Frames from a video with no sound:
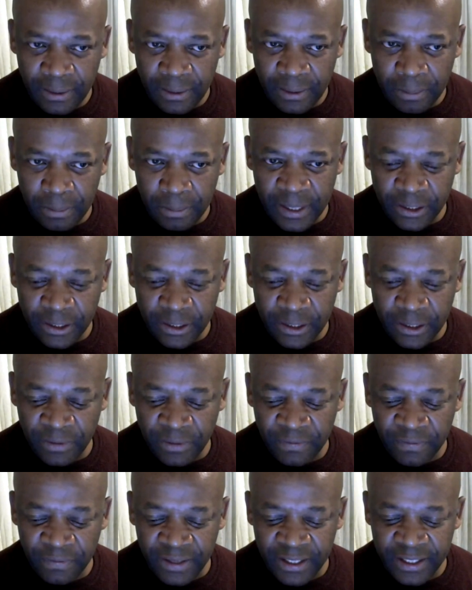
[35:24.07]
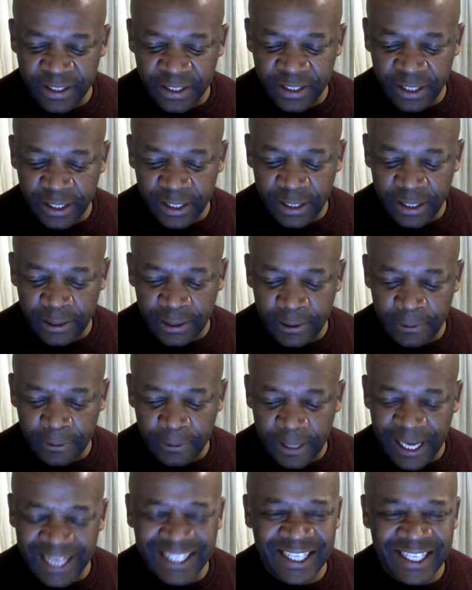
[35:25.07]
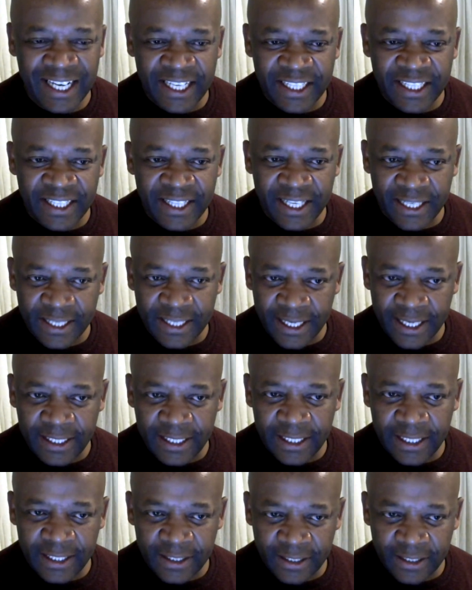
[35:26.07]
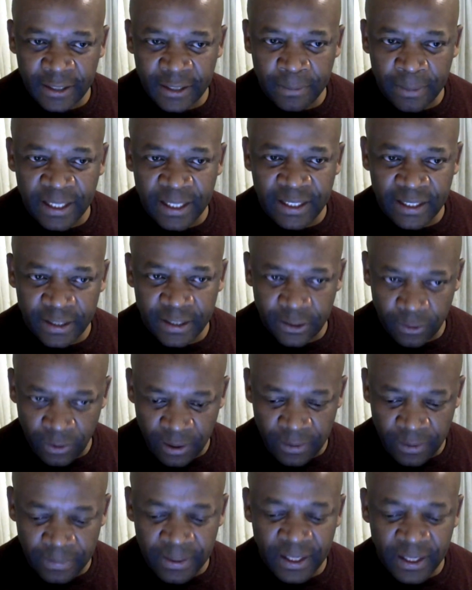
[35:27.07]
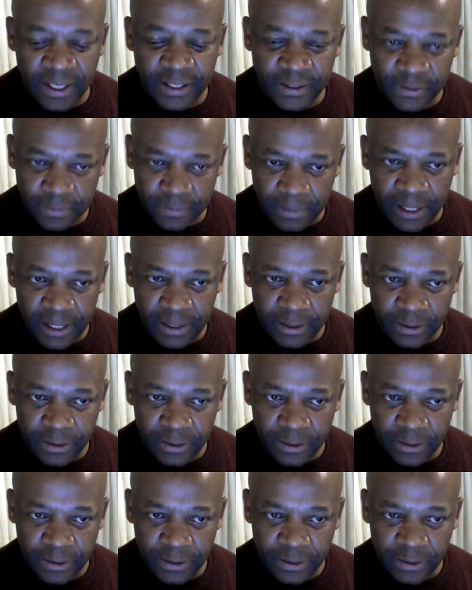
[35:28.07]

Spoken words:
but we haven't attached the date as yet, but it's gonna be next month.